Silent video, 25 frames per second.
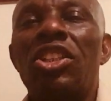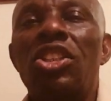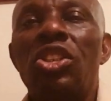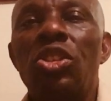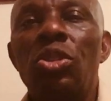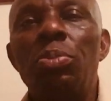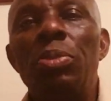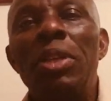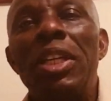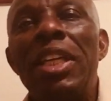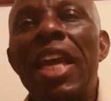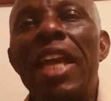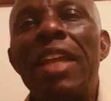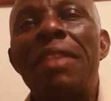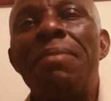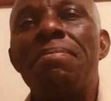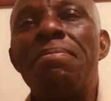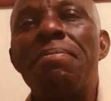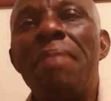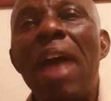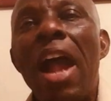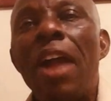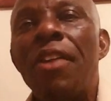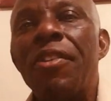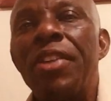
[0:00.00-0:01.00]
should be getting
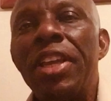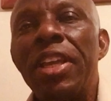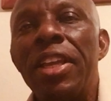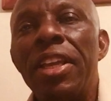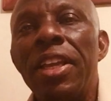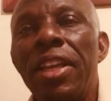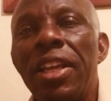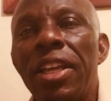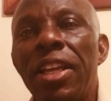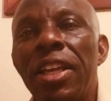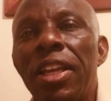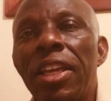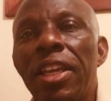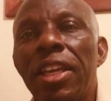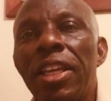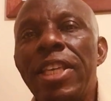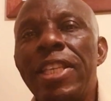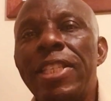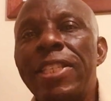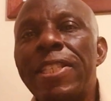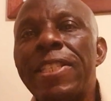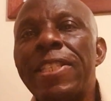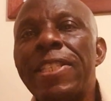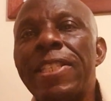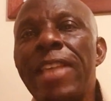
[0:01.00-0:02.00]
married, he
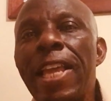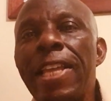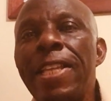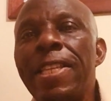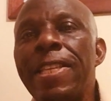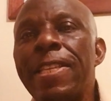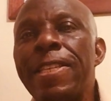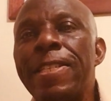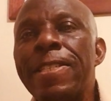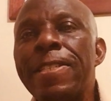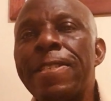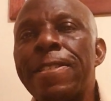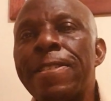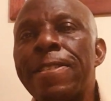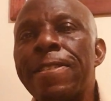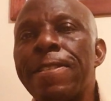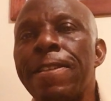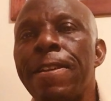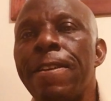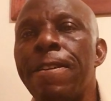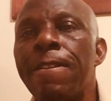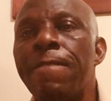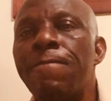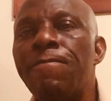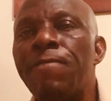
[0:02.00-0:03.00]
sent his
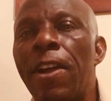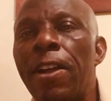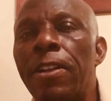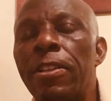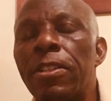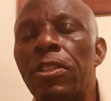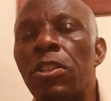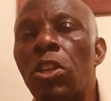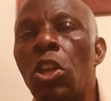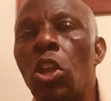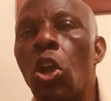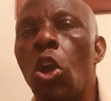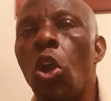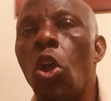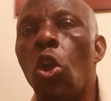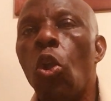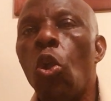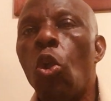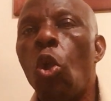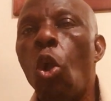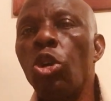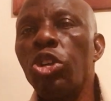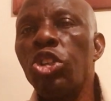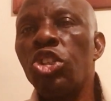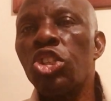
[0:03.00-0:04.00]
servant,
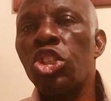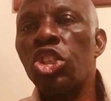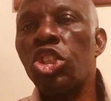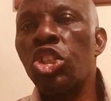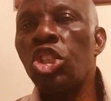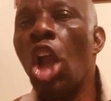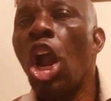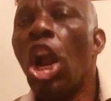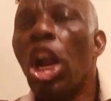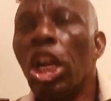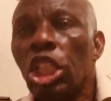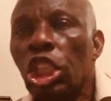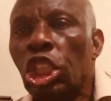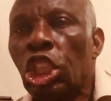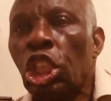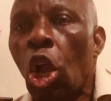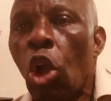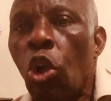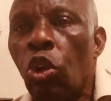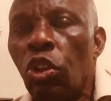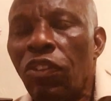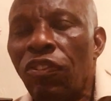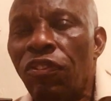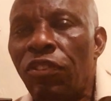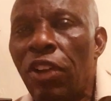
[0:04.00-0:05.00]
go search
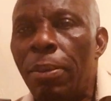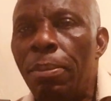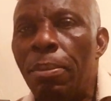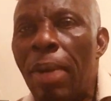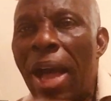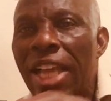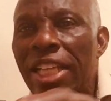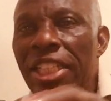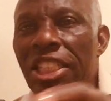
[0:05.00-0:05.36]
out for my